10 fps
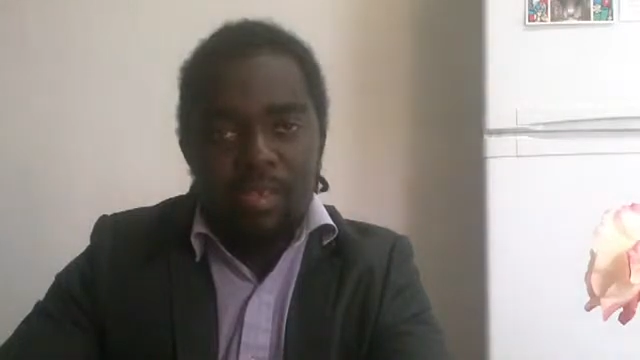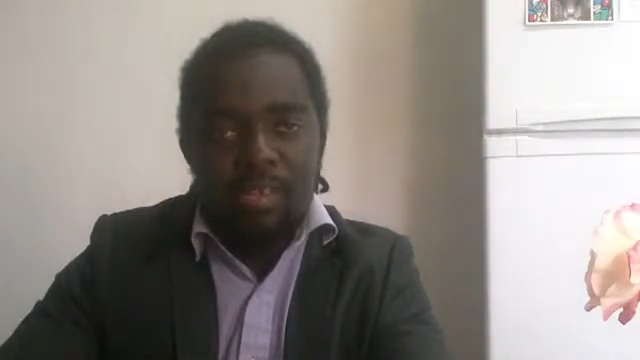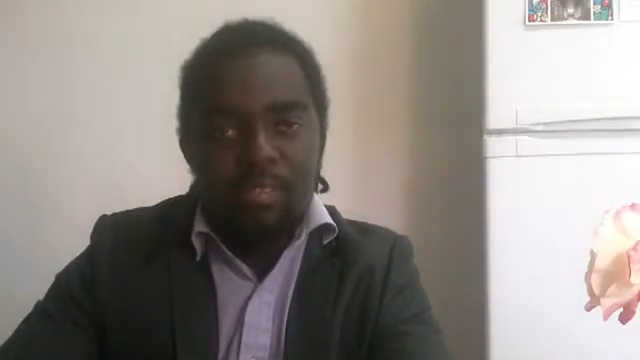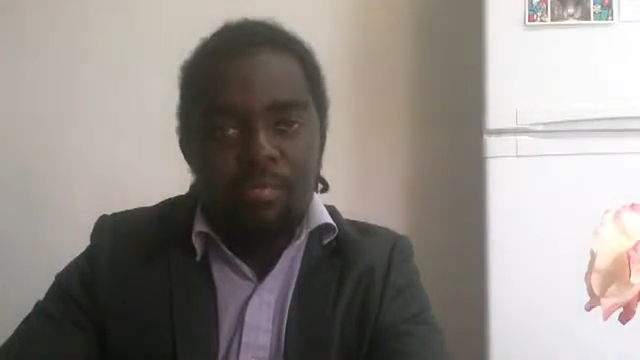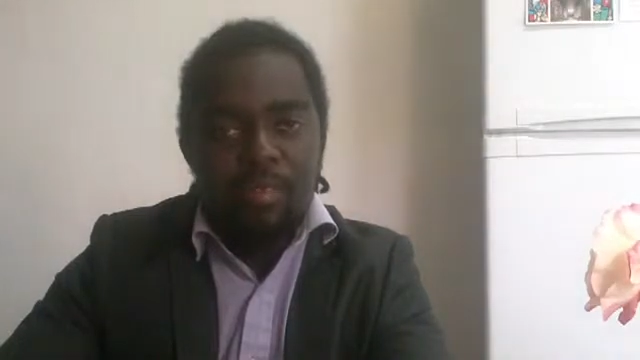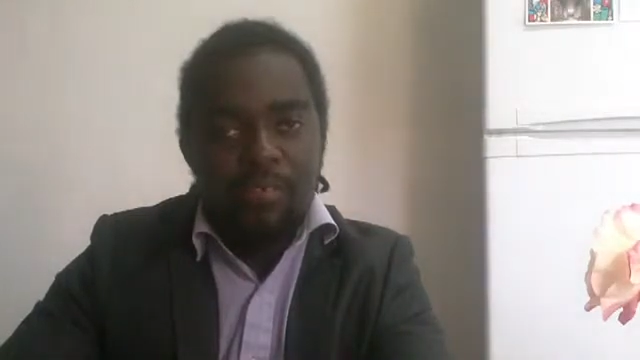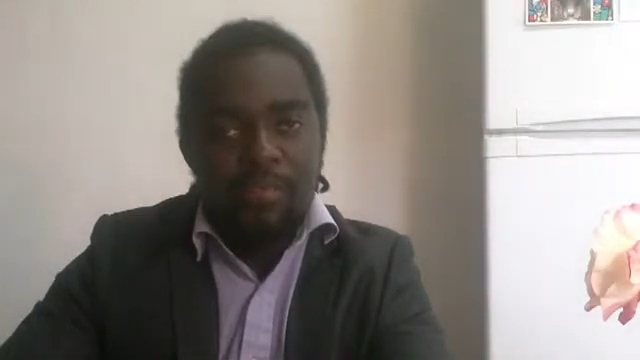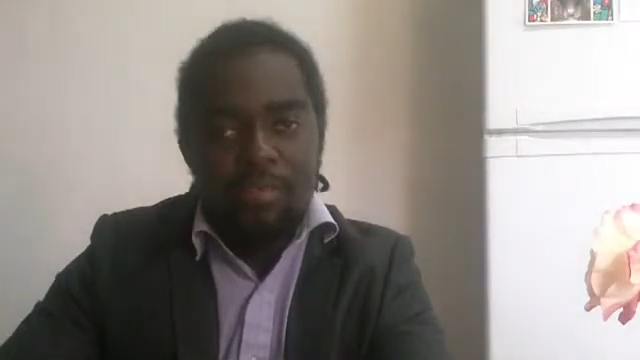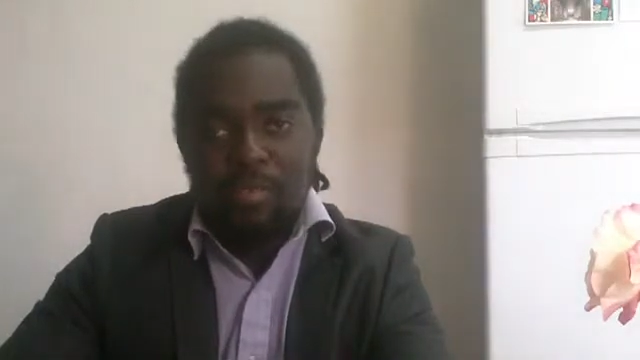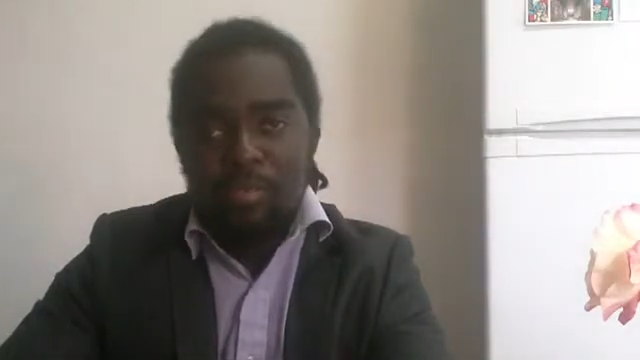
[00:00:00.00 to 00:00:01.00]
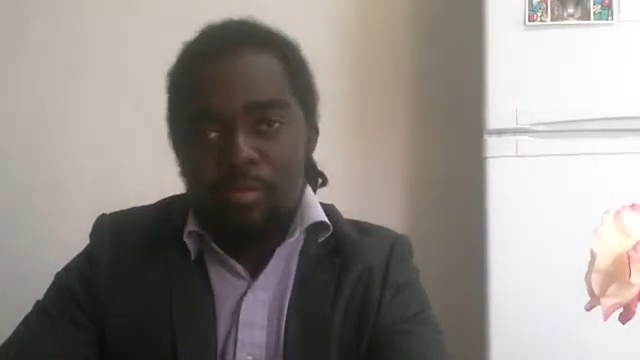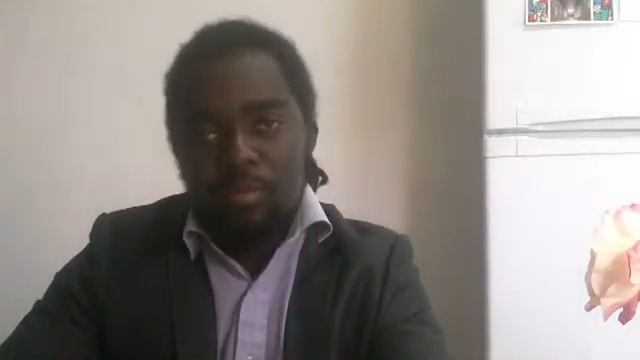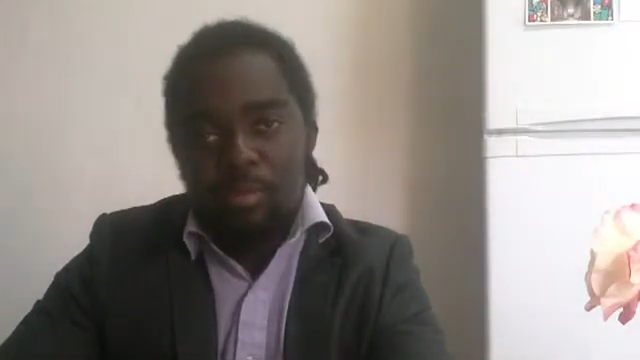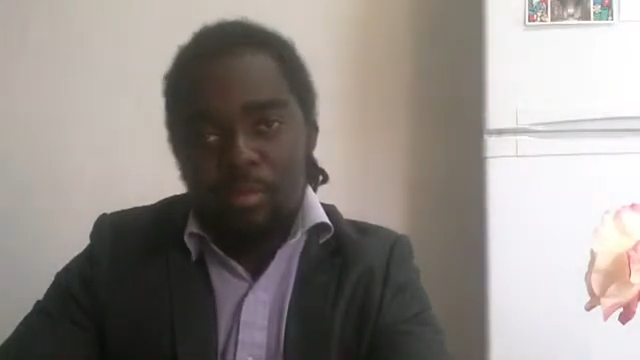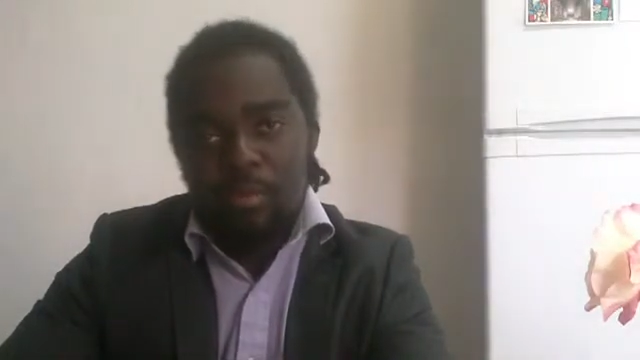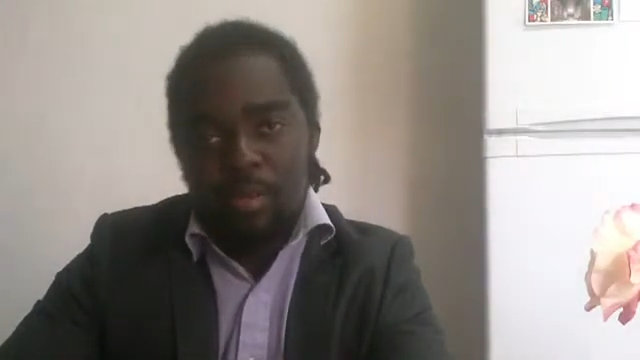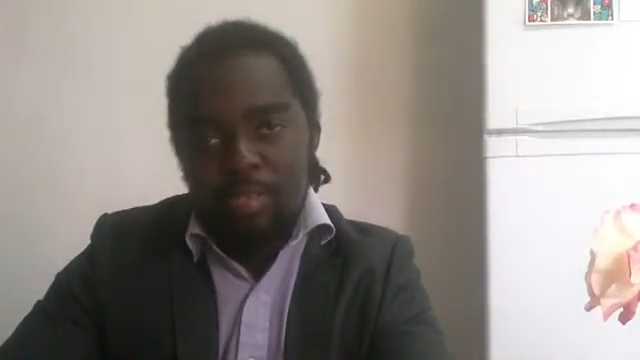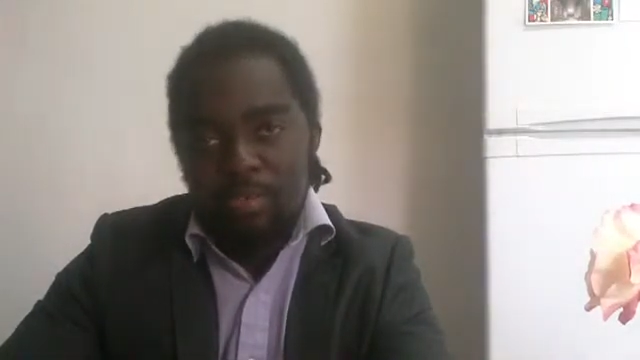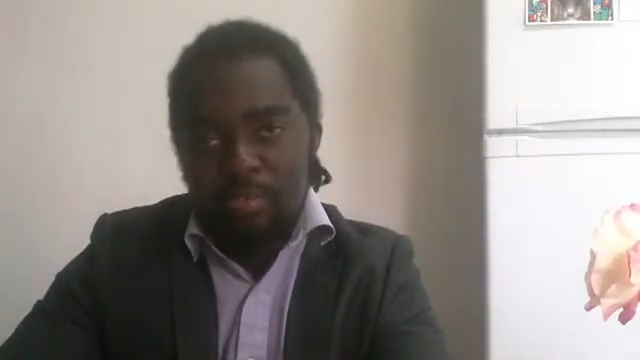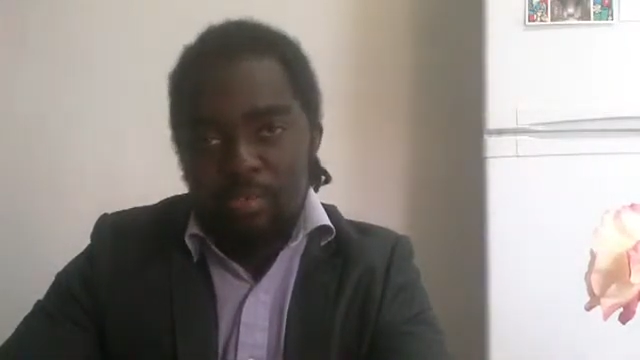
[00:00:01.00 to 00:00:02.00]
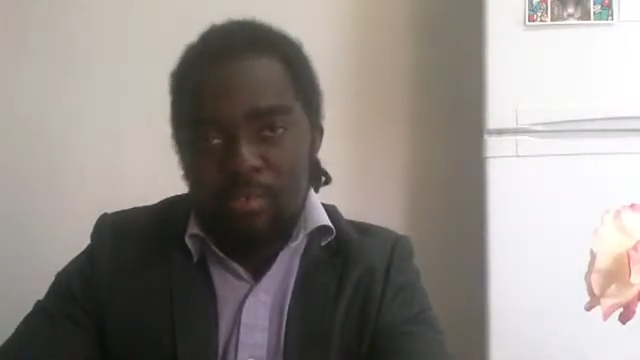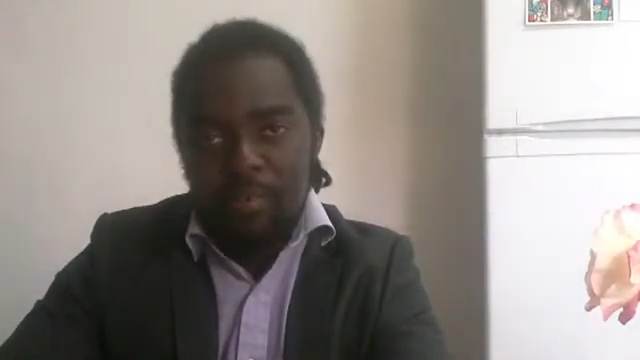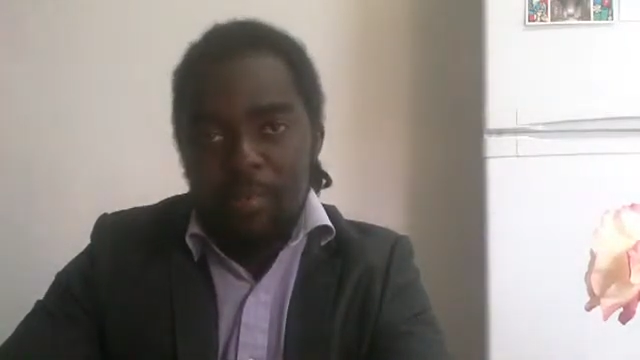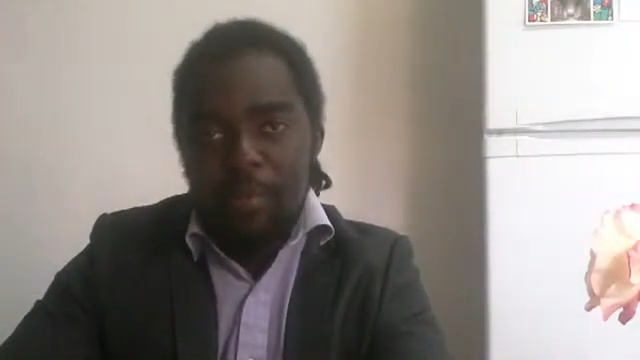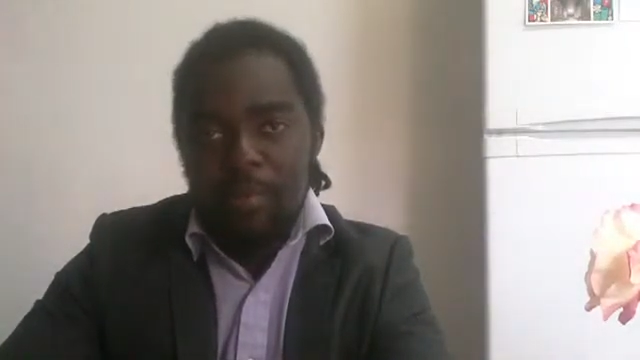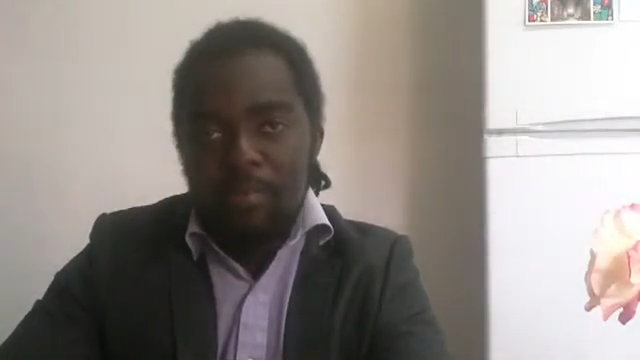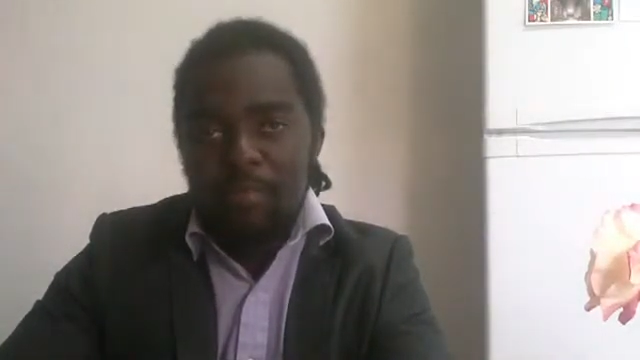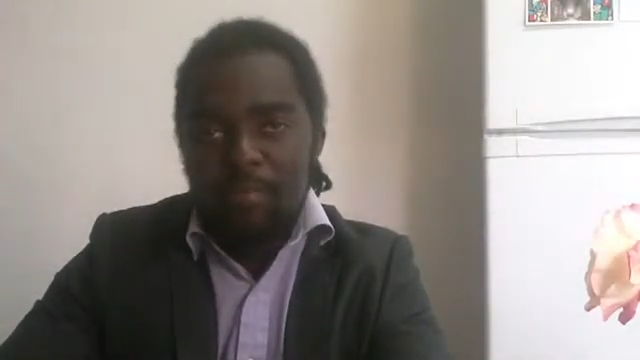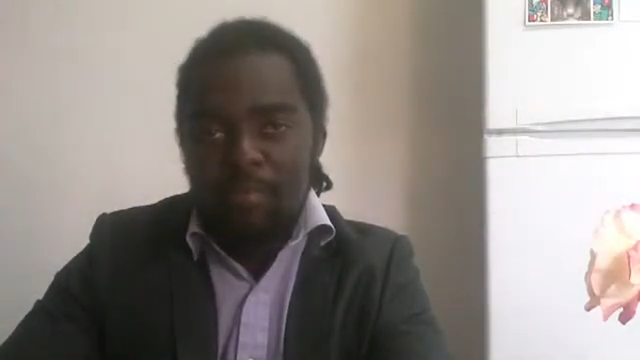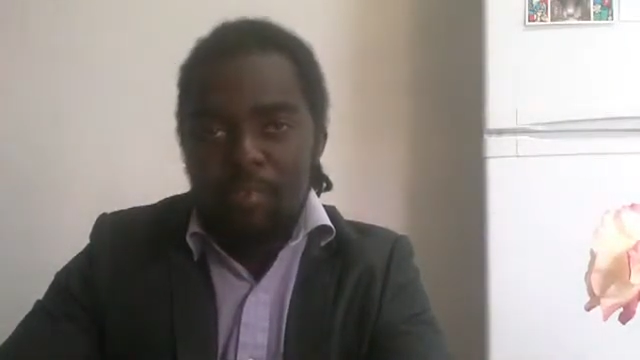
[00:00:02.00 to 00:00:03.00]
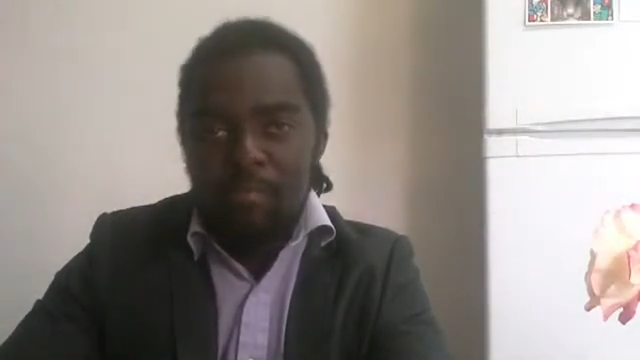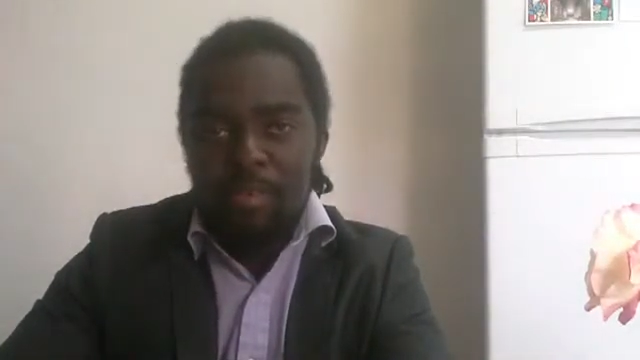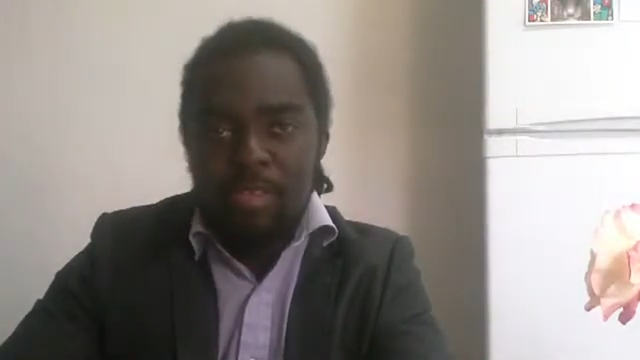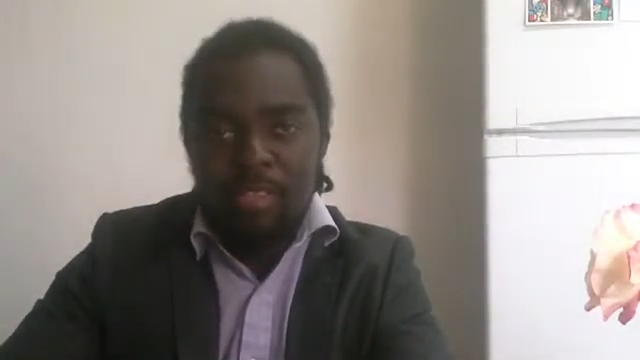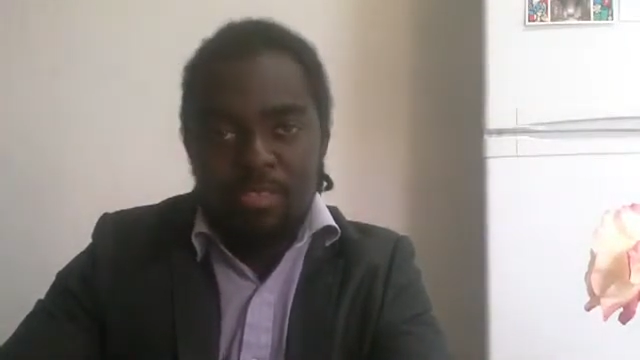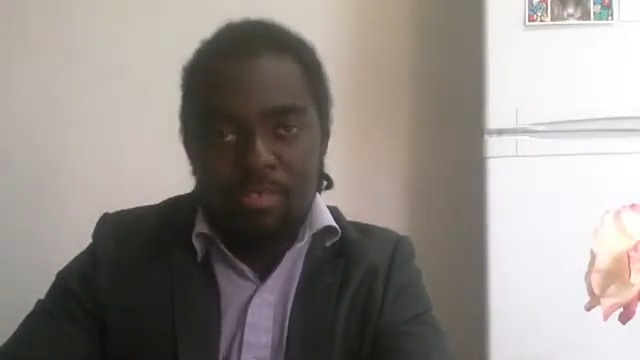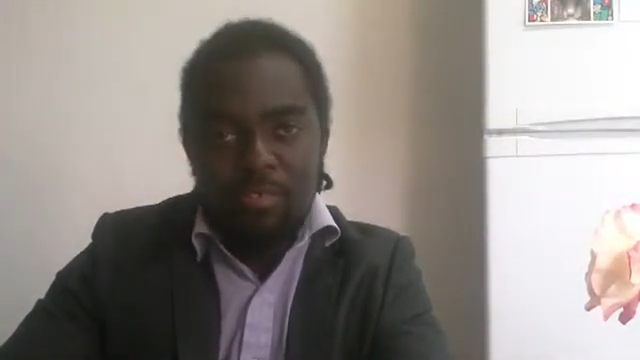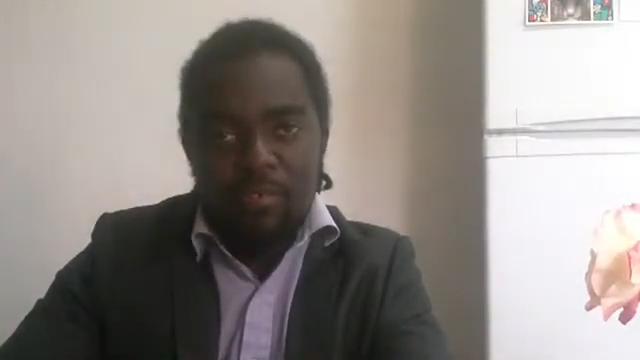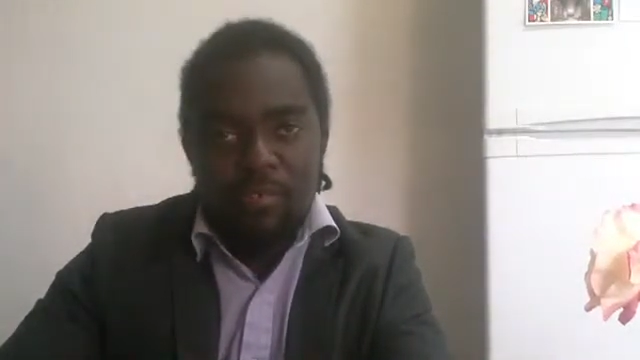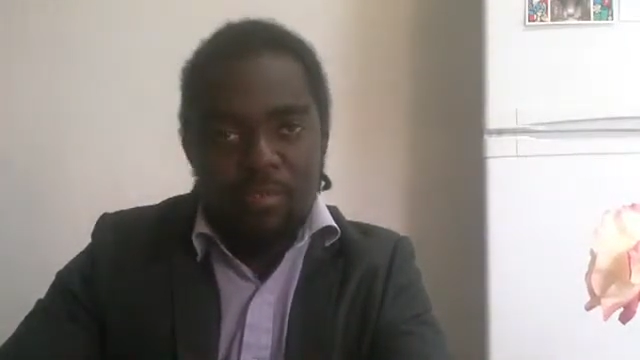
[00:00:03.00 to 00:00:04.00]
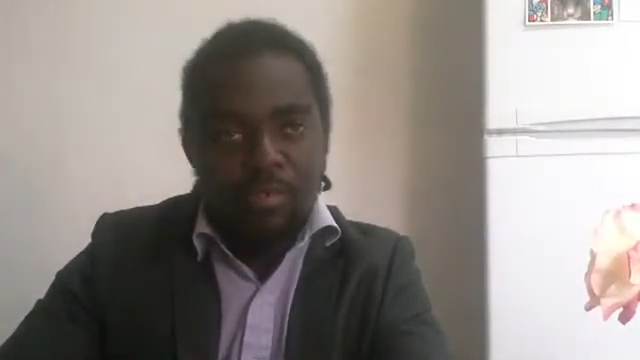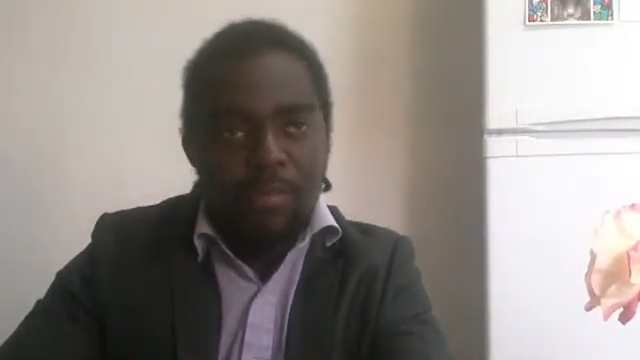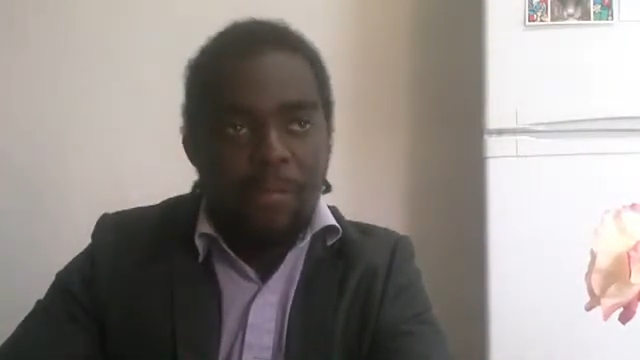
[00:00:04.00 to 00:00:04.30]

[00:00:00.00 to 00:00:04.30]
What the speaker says: and the weak force is also quite strong but far weaker than the strong force.